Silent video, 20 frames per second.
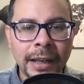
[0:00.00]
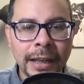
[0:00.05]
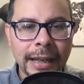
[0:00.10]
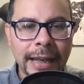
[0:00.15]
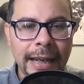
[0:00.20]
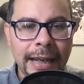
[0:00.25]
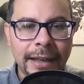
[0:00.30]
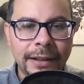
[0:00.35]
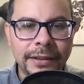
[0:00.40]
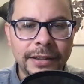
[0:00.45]

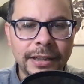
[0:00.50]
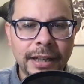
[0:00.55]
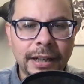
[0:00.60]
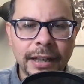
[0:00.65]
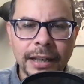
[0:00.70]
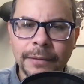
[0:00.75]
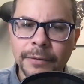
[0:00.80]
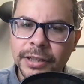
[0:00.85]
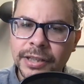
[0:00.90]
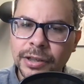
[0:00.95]
and uh,
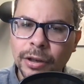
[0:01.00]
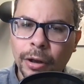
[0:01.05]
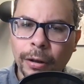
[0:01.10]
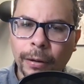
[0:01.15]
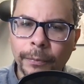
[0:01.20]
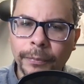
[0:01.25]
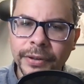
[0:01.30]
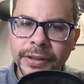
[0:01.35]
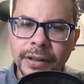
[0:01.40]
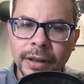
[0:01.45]
in
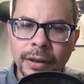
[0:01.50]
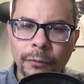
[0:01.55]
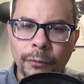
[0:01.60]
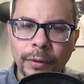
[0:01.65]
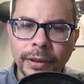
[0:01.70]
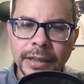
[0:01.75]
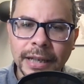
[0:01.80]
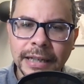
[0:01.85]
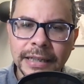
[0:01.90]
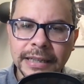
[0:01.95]
Psalms
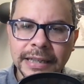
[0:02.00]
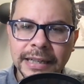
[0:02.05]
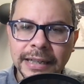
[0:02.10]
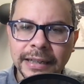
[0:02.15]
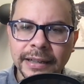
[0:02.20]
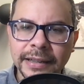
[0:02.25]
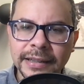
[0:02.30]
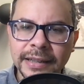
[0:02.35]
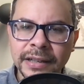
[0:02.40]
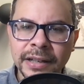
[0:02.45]
119,
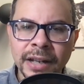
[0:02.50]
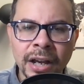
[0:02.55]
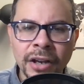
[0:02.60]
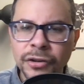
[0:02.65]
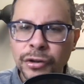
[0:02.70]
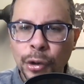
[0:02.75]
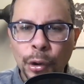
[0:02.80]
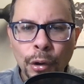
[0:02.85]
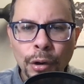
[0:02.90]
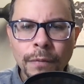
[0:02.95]
it says,
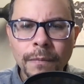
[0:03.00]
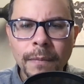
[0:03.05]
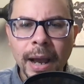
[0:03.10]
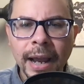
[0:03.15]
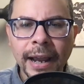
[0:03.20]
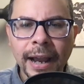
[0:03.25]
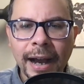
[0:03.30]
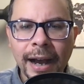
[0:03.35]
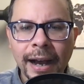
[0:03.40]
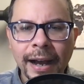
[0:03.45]
Turn my
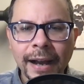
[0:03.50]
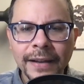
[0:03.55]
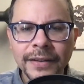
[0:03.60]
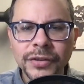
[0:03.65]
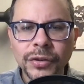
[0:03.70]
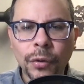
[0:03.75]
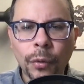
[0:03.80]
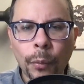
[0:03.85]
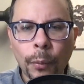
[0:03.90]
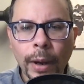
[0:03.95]
eyes
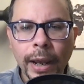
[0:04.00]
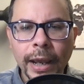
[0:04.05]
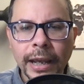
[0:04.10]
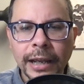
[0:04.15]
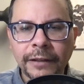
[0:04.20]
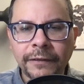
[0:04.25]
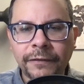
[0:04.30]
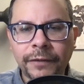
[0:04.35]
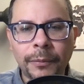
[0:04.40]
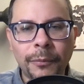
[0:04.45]
away
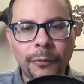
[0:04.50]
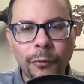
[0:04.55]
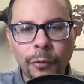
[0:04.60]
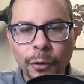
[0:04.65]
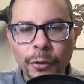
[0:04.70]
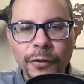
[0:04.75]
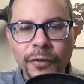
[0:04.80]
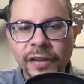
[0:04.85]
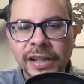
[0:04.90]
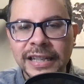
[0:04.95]
from
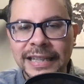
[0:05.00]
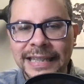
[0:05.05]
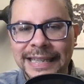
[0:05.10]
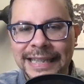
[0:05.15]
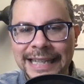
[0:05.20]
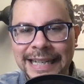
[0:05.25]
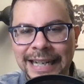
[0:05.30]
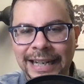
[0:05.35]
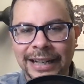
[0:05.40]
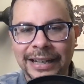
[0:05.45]
worthless
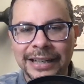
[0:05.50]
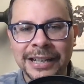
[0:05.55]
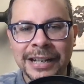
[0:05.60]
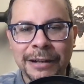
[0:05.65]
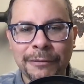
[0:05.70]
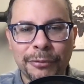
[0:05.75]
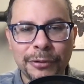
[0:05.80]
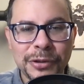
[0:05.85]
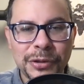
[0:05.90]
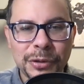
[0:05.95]
things,
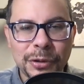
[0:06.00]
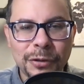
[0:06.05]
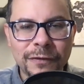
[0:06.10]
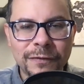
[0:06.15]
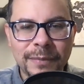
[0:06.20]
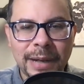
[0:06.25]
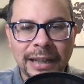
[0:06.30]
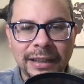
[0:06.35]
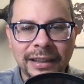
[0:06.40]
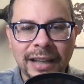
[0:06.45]
preserve
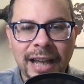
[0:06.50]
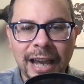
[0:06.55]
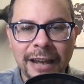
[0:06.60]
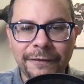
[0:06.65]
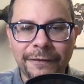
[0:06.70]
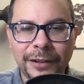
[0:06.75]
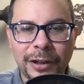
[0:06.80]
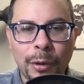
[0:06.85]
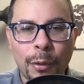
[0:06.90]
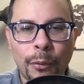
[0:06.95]
my life
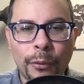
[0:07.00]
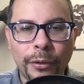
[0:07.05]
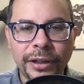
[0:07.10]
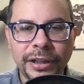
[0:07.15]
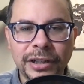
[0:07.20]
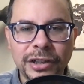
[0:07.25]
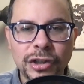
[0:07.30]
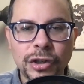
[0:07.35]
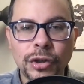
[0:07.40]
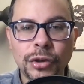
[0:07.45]

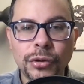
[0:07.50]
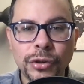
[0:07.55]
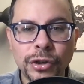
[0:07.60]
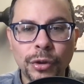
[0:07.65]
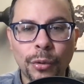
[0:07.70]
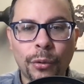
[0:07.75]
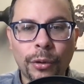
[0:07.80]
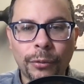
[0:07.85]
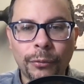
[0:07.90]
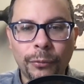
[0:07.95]
according to
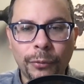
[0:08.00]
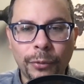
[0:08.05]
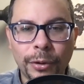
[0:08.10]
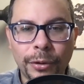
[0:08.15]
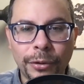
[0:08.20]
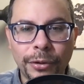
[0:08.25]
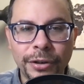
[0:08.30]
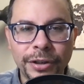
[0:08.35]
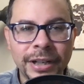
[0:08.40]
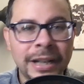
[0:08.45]
your
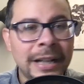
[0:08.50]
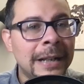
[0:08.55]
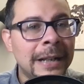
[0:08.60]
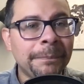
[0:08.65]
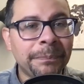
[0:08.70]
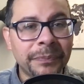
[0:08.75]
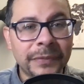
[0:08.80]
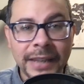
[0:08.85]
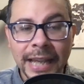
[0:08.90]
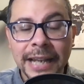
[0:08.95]
word.
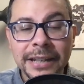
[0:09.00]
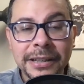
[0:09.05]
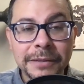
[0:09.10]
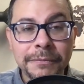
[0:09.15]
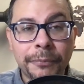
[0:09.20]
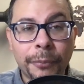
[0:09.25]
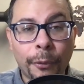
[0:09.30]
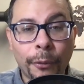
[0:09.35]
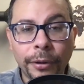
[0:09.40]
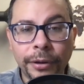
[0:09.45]
That's
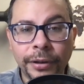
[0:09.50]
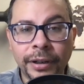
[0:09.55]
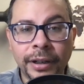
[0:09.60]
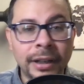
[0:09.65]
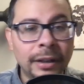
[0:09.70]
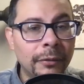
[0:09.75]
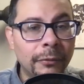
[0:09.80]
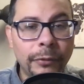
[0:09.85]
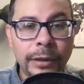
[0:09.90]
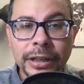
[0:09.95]
important.
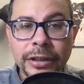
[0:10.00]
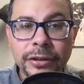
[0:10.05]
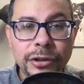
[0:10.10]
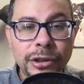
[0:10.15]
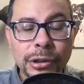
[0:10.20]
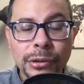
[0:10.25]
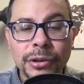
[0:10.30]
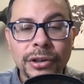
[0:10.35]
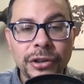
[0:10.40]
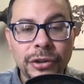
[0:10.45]
We're
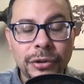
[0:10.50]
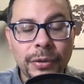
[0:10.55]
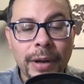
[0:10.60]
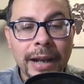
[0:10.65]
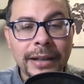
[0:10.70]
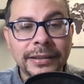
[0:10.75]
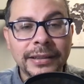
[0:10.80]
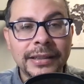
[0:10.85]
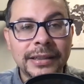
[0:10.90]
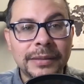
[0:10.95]
too
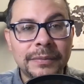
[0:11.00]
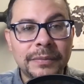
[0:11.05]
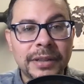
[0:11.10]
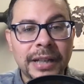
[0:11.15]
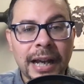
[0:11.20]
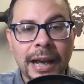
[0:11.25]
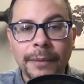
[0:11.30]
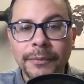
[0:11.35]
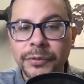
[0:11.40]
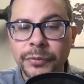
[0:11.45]
distracted
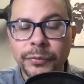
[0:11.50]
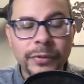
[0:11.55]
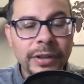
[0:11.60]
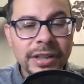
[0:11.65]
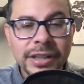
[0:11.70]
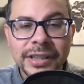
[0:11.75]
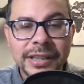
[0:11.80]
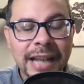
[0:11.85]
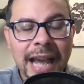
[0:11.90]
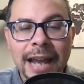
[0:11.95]
sometimes. We
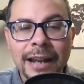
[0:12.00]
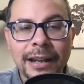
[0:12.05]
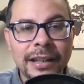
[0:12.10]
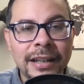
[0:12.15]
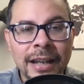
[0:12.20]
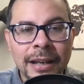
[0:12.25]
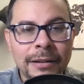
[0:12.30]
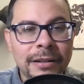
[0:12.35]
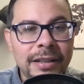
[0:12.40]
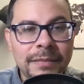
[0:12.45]
just got to
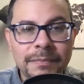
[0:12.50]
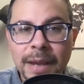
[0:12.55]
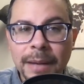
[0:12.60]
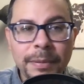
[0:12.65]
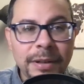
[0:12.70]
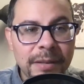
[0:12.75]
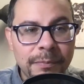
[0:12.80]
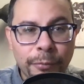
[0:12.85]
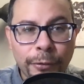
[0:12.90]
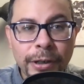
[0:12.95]

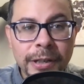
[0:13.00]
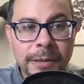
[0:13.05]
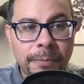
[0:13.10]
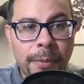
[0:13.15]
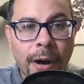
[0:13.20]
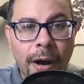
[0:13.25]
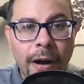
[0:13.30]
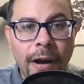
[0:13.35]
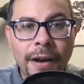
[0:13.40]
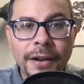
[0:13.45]
maybe press
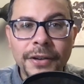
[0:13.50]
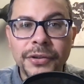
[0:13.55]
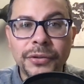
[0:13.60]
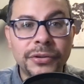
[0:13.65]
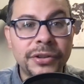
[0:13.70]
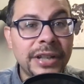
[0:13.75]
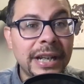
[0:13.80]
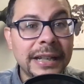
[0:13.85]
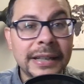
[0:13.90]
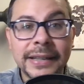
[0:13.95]
pause or
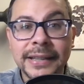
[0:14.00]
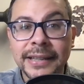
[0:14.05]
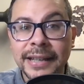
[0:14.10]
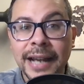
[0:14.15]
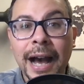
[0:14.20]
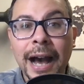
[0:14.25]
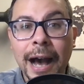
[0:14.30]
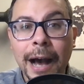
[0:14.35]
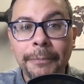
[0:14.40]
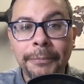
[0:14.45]
say
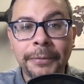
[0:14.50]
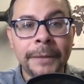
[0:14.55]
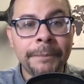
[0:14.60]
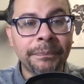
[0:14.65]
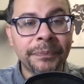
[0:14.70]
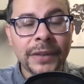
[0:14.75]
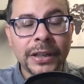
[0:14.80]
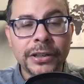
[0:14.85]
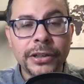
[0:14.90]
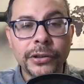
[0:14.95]
stop
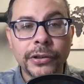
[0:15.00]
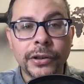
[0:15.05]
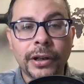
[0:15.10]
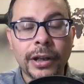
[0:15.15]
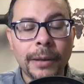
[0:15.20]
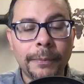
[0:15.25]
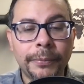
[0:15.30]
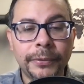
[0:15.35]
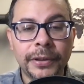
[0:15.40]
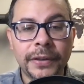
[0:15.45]
to a
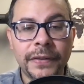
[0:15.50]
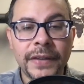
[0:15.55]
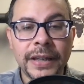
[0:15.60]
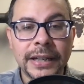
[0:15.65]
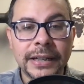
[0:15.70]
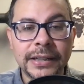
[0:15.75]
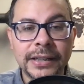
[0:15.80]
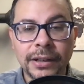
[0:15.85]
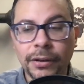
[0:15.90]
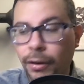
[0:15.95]
couple of
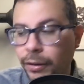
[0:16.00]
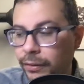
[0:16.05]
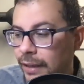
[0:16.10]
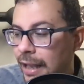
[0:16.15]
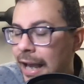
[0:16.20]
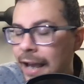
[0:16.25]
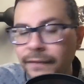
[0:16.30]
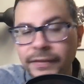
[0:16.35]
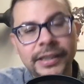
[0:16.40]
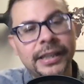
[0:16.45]
things in our
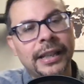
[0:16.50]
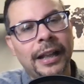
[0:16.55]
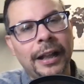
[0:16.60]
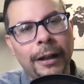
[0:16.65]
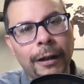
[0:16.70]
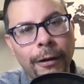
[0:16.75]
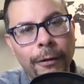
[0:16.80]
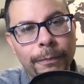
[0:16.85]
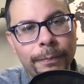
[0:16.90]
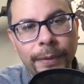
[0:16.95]
lives to
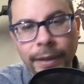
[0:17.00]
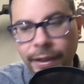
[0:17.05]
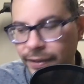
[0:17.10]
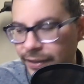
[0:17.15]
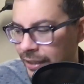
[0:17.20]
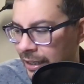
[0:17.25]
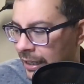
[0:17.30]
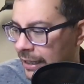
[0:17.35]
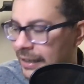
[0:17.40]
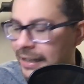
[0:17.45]
help us
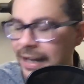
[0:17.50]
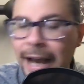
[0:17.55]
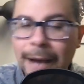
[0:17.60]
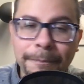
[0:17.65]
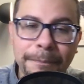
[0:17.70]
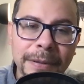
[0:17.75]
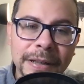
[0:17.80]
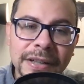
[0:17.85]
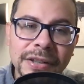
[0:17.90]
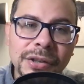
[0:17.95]
not
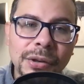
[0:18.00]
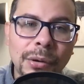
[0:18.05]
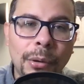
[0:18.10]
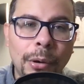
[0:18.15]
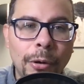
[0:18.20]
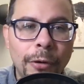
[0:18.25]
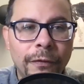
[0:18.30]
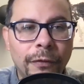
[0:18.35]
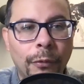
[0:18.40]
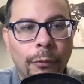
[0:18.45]
be so
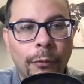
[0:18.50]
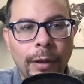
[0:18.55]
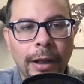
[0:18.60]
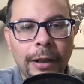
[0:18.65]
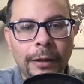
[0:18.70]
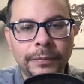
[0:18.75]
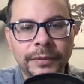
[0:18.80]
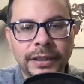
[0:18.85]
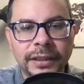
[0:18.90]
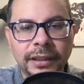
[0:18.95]

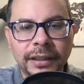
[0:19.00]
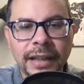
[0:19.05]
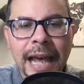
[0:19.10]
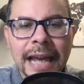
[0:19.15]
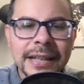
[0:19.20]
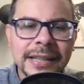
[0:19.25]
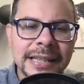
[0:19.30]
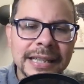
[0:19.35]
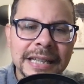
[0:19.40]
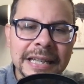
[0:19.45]
overwhelmed. And the
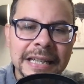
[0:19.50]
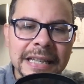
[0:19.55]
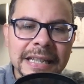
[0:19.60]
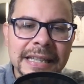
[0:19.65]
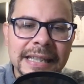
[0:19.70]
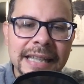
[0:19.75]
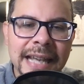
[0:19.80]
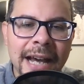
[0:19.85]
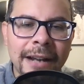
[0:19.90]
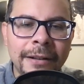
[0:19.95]
last thing is
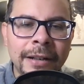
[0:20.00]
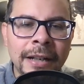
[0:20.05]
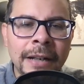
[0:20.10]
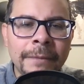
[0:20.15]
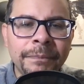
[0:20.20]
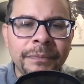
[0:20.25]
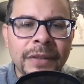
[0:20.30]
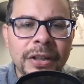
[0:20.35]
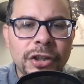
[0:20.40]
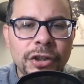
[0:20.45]
that
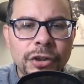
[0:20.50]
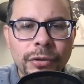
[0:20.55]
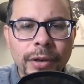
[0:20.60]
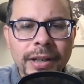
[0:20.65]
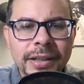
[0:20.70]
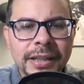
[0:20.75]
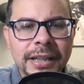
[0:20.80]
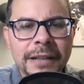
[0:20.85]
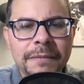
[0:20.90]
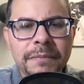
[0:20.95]

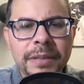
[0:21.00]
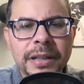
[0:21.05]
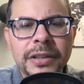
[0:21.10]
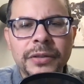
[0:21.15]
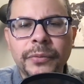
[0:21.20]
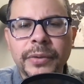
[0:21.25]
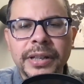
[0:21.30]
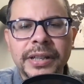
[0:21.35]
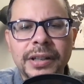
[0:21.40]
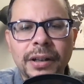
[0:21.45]
stress can be the
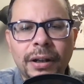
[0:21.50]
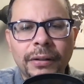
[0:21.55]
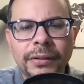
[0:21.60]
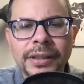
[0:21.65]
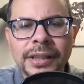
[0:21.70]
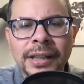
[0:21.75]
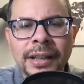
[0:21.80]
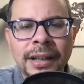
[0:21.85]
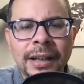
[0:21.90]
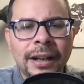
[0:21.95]
result
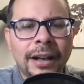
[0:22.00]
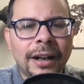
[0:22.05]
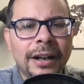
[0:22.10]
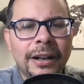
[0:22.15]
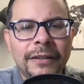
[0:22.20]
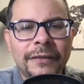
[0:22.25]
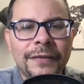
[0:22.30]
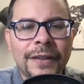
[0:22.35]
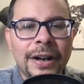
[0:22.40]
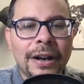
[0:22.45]

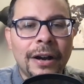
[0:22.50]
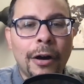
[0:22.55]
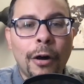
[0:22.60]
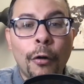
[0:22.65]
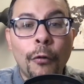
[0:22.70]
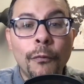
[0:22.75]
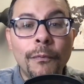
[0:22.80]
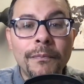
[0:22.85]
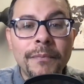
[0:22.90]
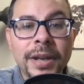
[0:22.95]
of
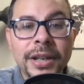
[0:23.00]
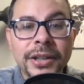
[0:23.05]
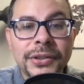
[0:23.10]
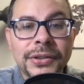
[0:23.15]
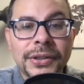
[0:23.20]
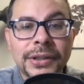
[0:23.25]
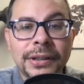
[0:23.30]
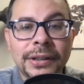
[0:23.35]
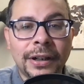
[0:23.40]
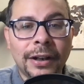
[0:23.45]

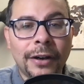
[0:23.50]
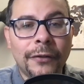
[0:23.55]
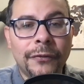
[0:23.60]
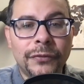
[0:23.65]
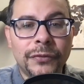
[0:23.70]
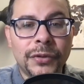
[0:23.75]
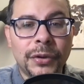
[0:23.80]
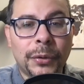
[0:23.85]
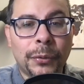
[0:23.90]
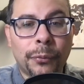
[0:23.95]
omission of
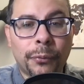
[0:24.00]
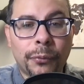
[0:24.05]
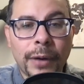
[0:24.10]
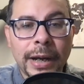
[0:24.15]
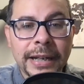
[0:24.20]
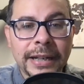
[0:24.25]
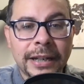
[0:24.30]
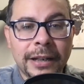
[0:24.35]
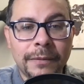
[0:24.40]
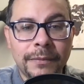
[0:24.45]
the
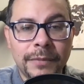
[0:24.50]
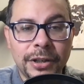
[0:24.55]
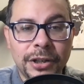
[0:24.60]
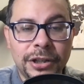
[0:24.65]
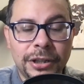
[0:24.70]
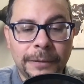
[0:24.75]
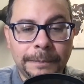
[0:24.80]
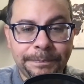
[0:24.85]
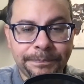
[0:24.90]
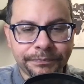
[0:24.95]
Great
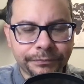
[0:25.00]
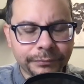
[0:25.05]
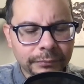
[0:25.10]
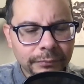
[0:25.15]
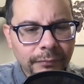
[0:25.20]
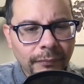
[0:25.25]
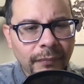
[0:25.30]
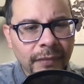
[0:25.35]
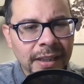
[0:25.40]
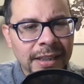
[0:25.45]
Commission
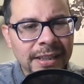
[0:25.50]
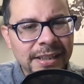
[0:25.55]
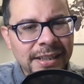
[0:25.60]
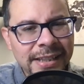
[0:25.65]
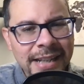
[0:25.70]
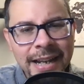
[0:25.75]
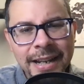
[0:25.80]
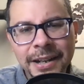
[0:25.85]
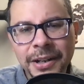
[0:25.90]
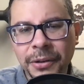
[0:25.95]
in
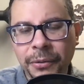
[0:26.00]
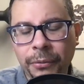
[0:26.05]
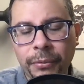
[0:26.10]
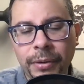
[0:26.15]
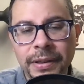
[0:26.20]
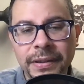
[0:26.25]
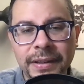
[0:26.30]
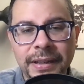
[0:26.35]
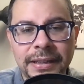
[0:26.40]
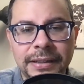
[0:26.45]
2
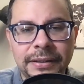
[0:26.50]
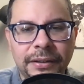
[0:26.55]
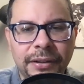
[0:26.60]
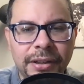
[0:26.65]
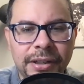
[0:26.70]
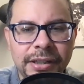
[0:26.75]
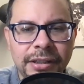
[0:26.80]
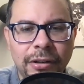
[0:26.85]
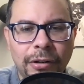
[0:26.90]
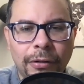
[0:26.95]

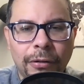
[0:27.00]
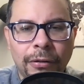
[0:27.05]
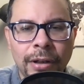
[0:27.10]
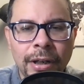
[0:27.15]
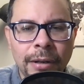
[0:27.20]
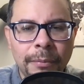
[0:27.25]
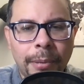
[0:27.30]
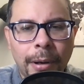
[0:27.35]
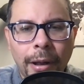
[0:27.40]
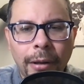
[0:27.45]
Corinthians, you know,
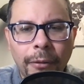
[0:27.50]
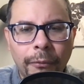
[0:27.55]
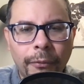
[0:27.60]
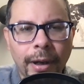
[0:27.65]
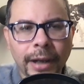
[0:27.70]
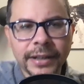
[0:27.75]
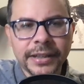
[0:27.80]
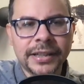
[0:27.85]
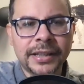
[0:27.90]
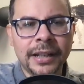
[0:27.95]
Paul
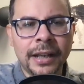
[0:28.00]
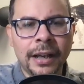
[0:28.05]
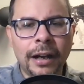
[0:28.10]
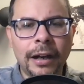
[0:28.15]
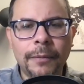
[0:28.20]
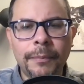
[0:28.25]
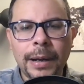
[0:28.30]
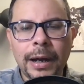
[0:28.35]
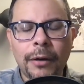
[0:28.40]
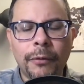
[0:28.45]
writes
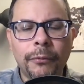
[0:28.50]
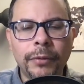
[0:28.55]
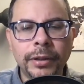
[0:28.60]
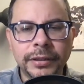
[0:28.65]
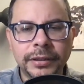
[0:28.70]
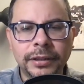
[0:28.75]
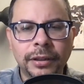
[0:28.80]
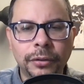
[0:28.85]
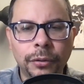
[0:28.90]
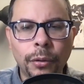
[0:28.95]
about
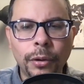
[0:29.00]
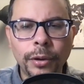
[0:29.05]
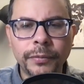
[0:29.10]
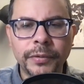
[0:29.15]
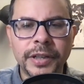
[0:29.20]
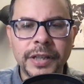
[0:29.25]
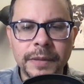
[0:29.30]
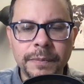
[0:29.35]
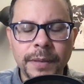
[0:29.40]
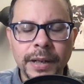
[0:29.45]
what the Lord was
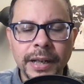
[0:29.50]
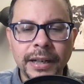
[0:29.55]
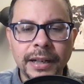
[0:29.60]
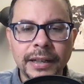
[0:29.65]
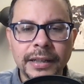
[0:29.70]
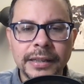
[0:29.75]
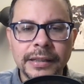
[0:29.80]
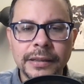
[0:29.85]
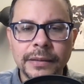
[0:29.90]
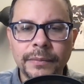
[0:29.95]
speaking
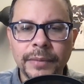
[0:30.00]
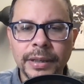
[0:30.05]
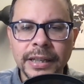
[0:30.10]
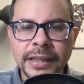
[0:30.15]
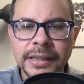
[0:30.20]
to him. He